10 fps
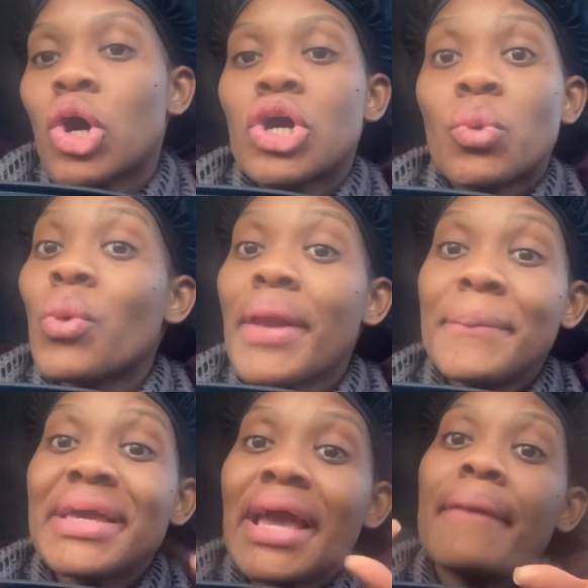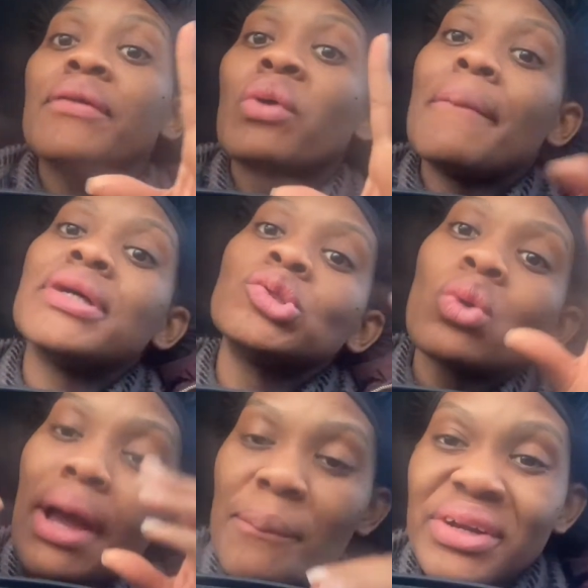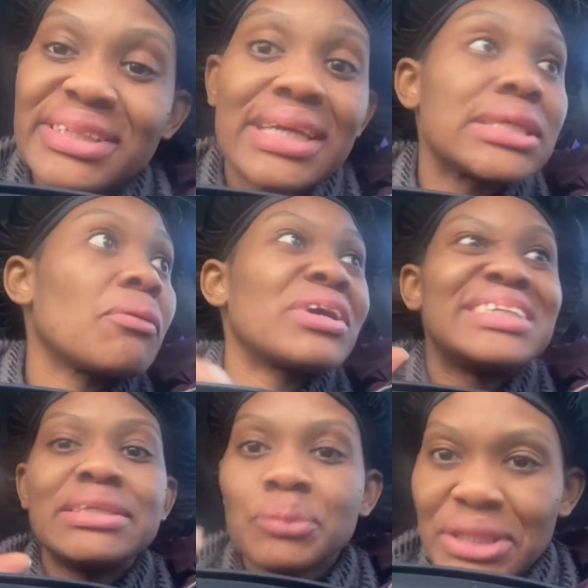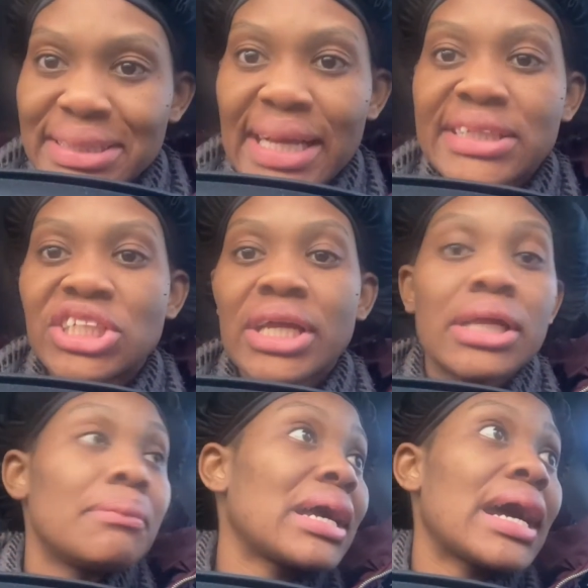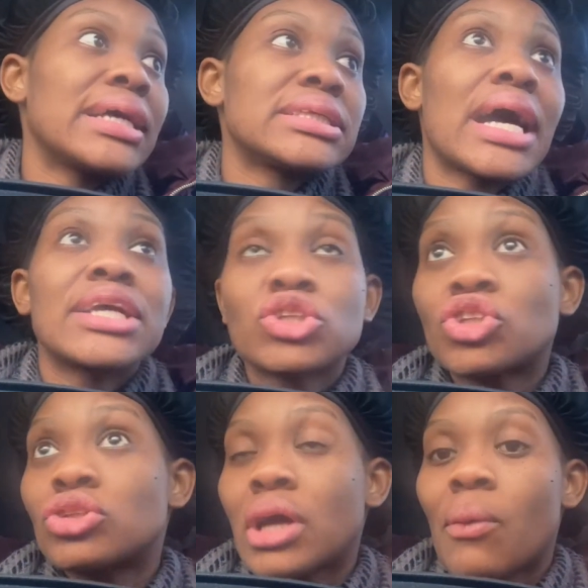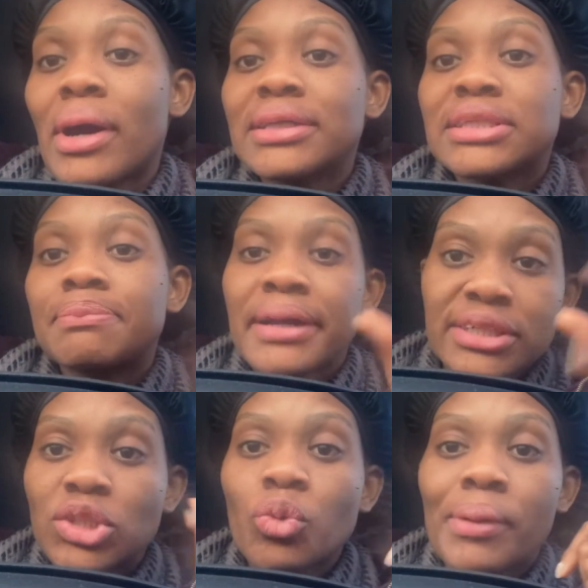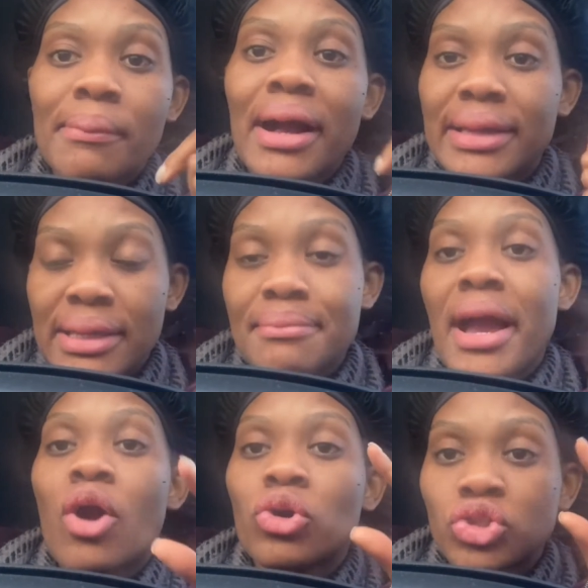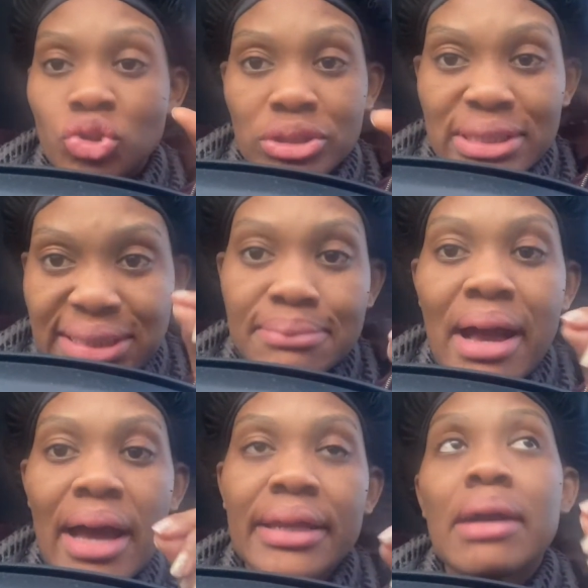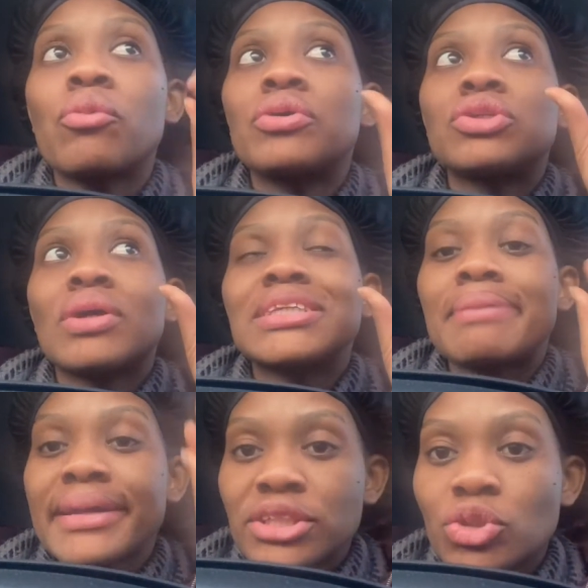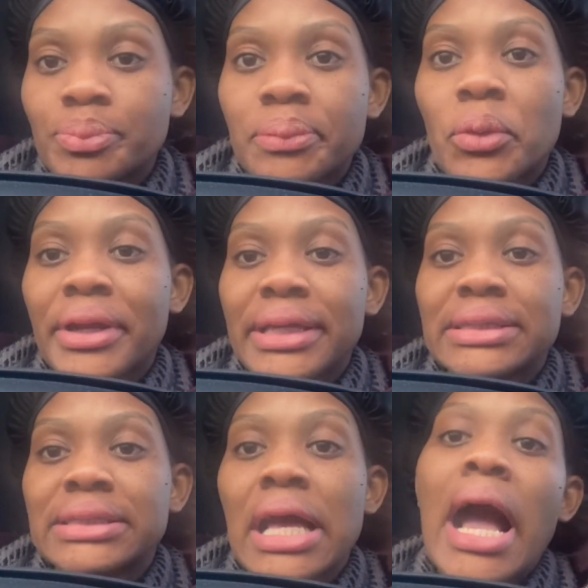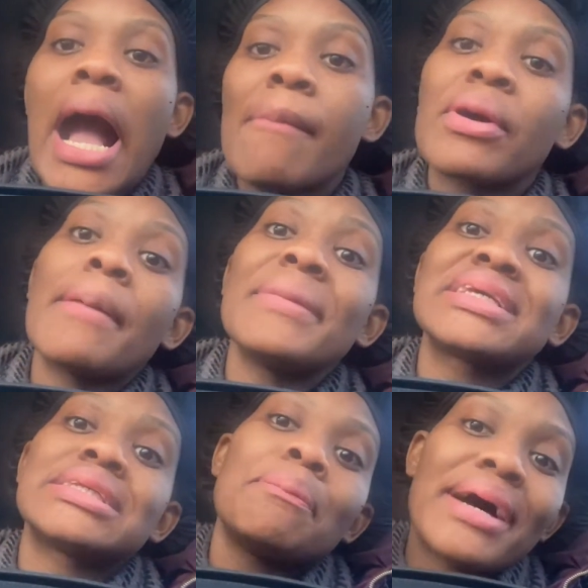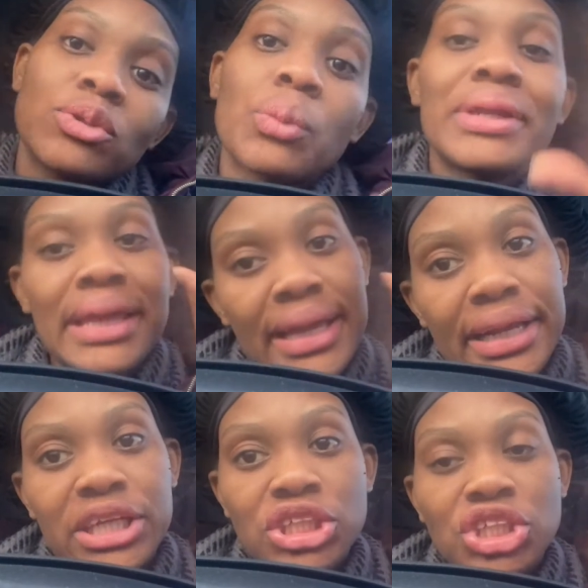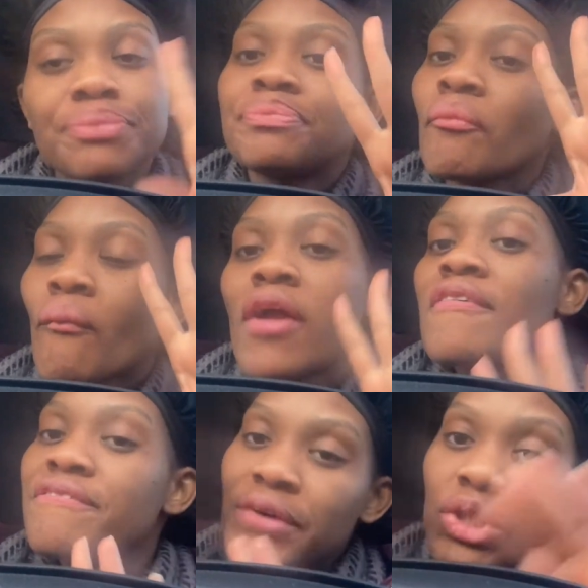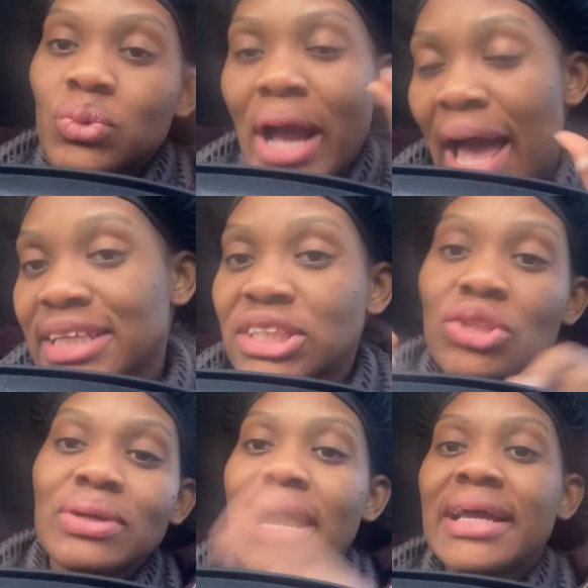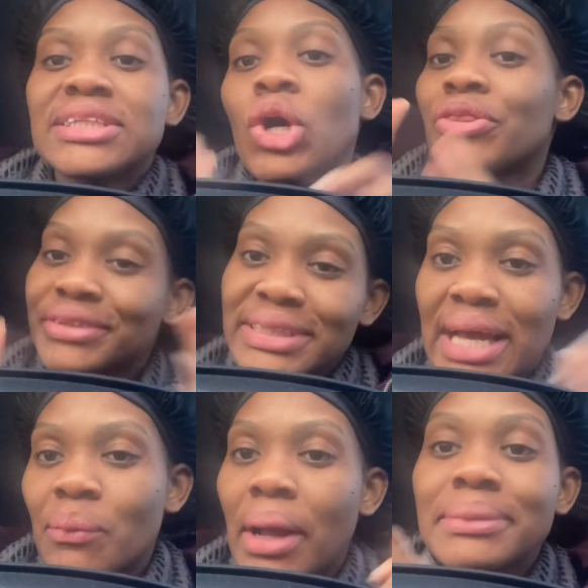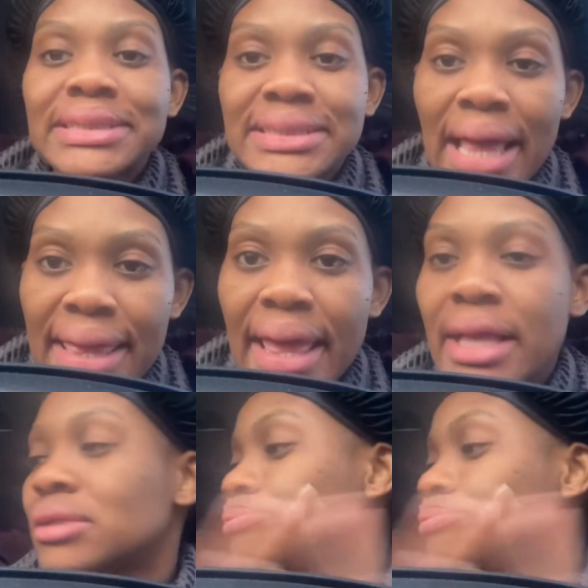when me do get monetized, I'm gonna demonetize the channel, because our Spanish supermarket me I got to this morning. I'm going to a Spanish supermarket. I'm gonna mix the pattern with the English for you guys, so you guys understand what I'm saying.